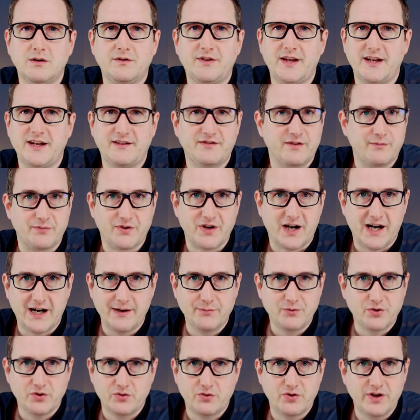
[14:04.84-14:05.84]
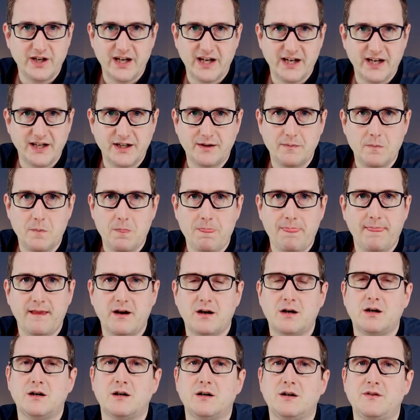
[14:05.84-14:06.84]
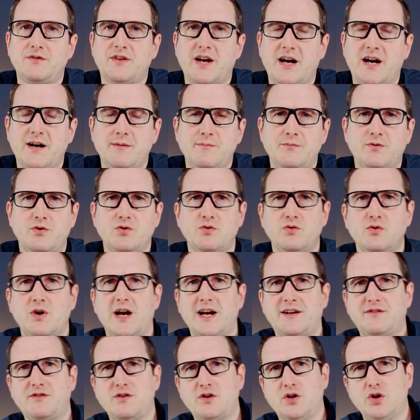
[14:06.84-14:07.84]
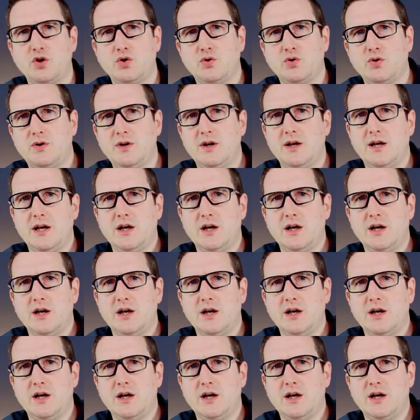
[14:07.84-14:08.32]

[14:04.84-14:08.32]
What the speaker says: take some time to create, time to execute